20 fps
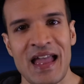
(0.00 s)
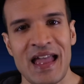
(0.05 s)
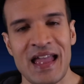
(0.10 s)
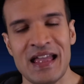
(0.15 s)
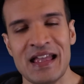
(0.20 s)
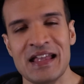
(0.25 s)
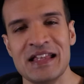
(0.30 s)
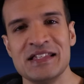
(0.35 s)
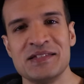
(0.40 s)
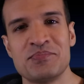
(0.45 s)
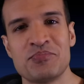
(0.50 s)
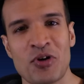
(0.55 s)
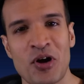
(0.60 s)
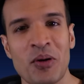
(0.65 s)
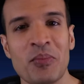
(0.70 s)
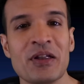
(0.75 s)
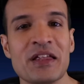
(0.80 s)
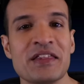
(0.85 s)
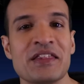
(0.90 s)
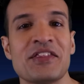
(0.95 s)
is
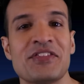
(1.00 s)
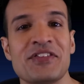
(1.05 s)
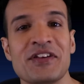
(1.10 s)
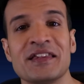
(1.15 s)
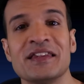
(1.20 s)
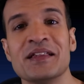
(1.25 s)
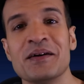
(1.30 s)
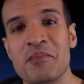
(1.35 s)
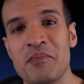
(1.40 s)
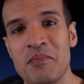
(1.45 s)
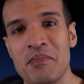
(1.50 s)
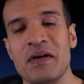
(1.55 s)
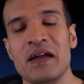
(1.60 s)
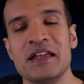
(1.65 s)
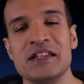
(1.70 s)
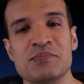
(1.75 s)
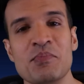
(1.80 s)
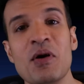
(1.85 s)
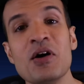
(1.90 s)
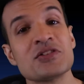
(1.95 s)
probably the thing that
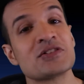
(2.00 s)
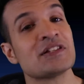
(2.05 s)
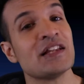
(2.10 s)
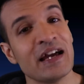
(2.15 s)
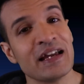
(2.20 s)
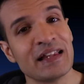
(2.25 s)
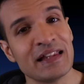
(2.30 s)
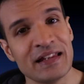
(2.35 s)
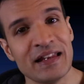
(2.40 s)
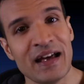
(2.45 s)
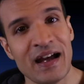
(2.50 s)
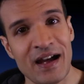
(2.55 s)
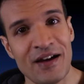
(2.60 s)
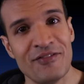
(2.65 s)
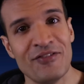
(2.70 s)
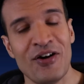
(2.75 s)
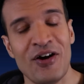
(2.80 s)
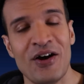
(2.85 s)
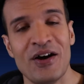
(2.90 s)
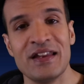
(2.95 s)
is most likely to
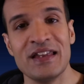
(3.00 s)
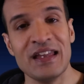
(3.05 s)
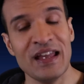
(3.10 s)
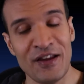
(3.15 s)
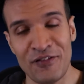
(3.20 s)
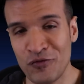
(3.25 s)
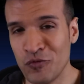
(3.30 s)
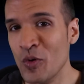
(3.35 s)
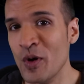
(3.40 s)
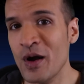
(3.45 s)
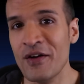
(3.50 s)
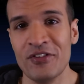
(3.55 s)
have Hardy if we're